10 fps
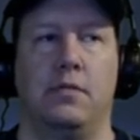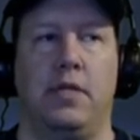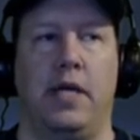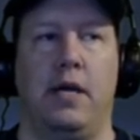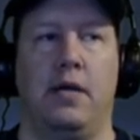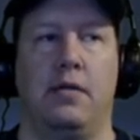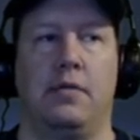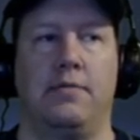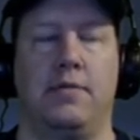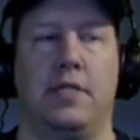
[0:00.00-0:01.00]
yeah,
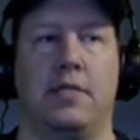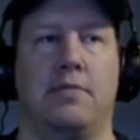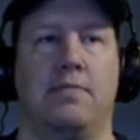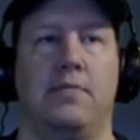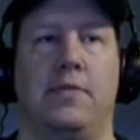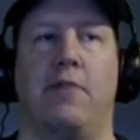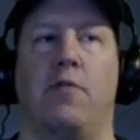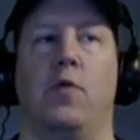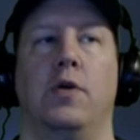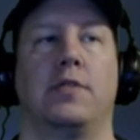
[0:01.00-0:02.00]
just
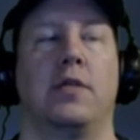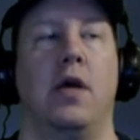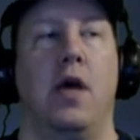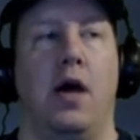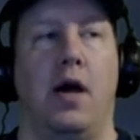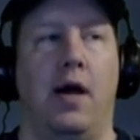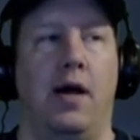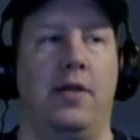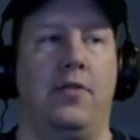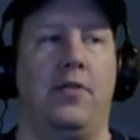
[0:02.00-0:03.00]
different ones.
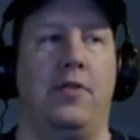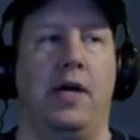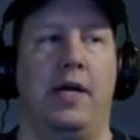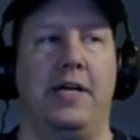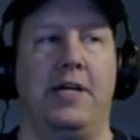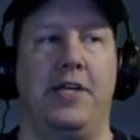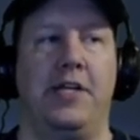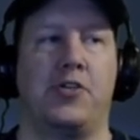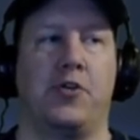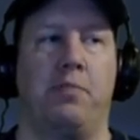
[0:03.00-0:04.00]
Uh, the
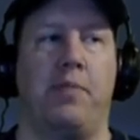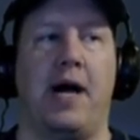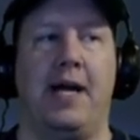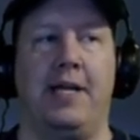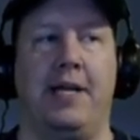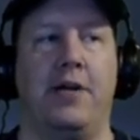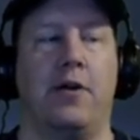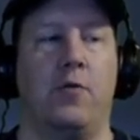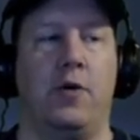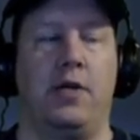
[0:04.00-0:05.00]
initial
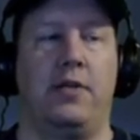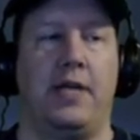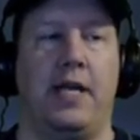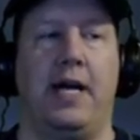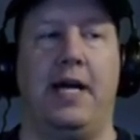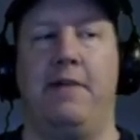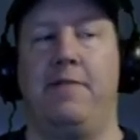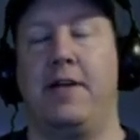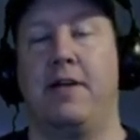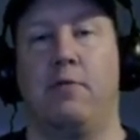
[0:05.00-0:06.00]
Pioneer one that I
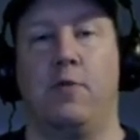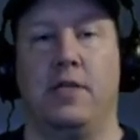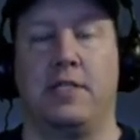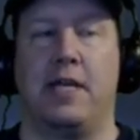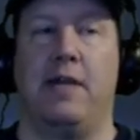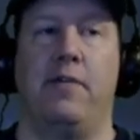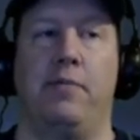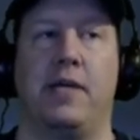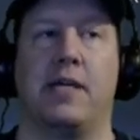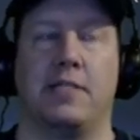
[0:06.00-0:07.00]
have here was
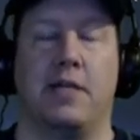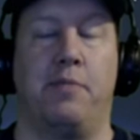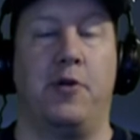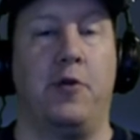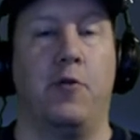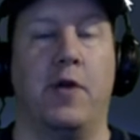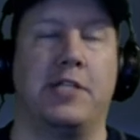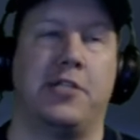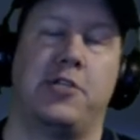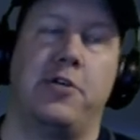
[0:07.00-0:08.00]
given because I
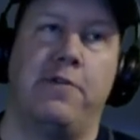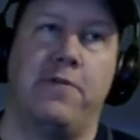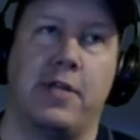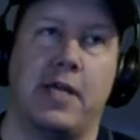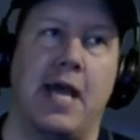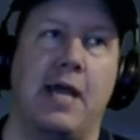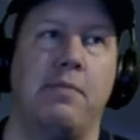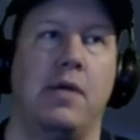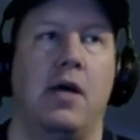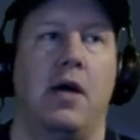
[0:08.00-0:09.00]
pre-registered for the
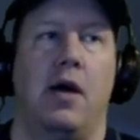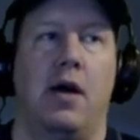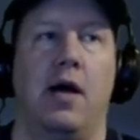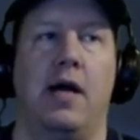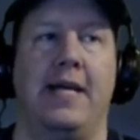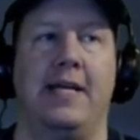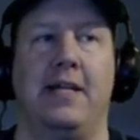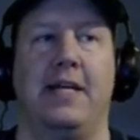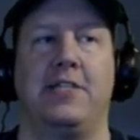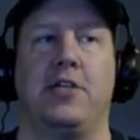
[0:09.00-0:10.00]
game. Uh, and
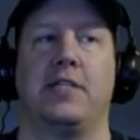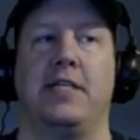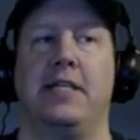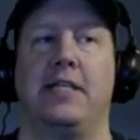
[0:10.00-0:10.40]
as you can see, the